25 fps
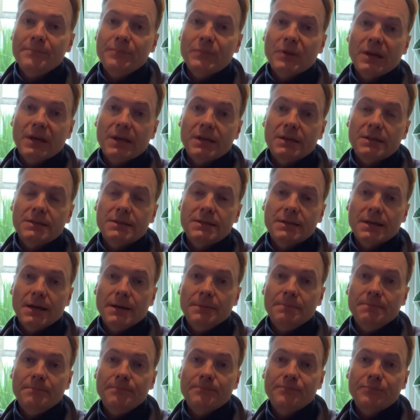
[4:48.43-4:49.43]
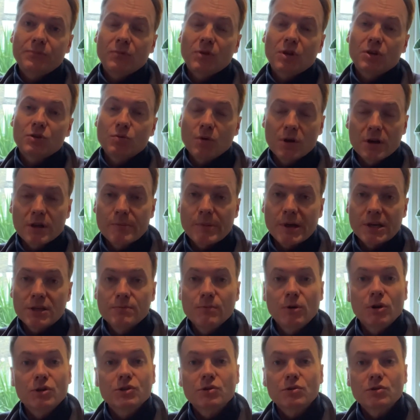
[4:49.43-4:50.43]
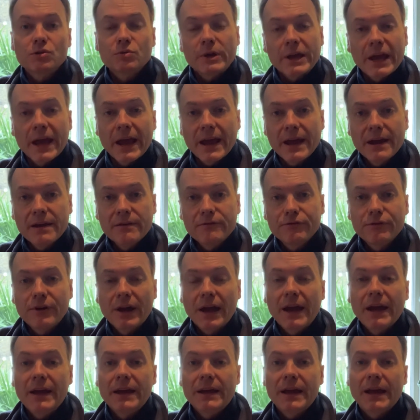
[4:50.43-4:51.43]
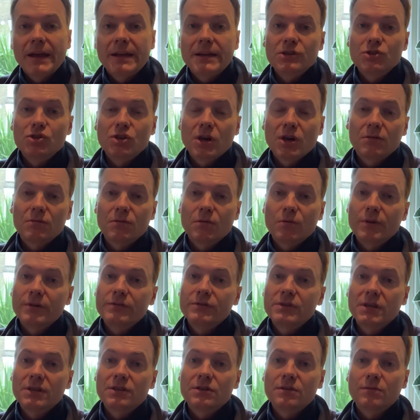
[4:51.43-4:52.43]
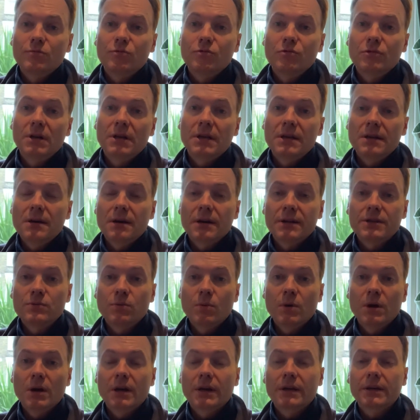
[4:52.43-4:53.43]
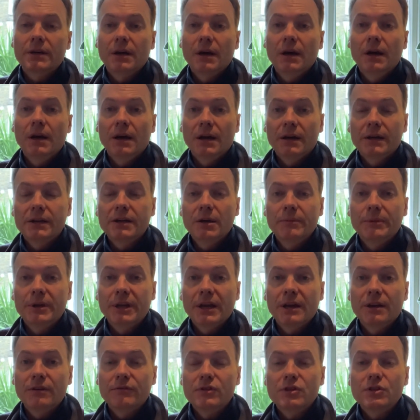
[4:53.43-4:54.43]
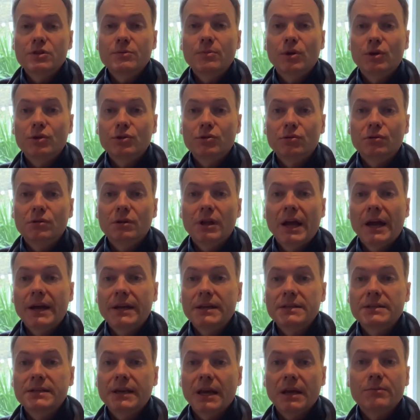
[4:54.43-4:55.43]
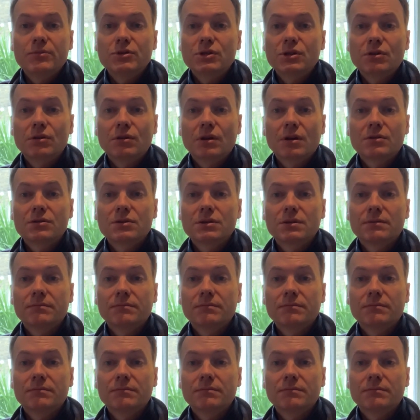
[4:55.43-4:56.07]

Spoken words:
It's one of the best modules we have, and in general we've seen some really nice work coming out of this module at Escape Studios.